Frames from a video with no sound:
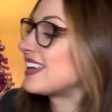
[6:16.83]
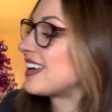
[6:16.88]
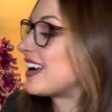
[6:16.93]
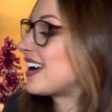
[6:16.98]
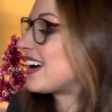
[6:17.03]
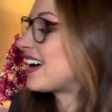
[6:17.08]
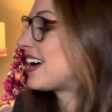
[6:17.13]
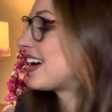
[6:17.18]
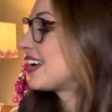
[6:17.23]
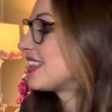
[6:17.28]

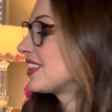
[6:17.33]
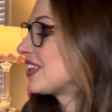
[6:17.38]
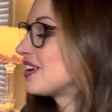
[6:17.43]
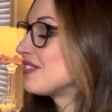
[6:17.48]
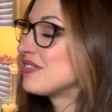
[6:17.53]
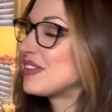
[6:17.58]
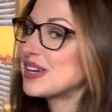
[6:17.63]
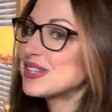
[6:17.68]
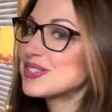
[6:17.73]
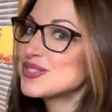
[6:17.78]
I love
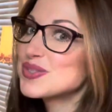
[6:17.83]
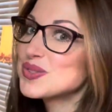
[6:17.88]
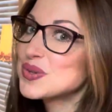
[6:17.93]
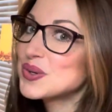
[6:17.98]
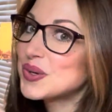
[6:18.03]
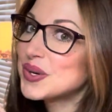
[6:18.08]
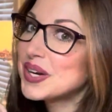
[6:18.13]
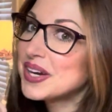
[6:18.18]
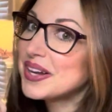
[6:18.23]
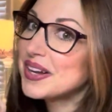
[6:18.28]
that
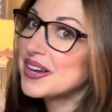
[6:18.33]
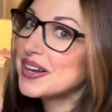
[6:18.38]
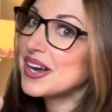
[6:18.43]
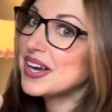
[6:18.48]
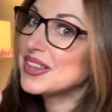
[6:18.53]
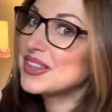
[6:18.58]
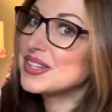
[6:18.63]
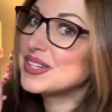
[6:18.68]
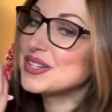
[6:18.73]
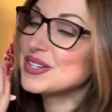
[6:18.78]
story. I
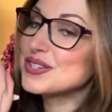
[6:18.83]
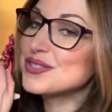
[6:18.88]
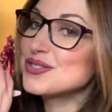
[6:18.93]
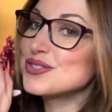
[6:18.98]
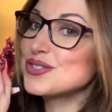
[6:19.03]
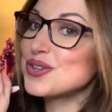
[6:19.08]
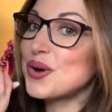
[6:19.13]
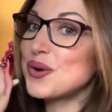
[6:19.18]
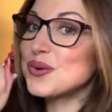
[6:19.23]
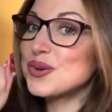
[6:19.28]
think it is so
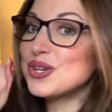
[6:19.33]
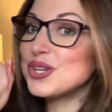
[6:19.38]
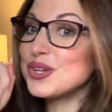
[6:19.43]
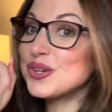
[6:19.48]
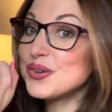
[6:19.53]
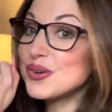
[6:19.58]
cute.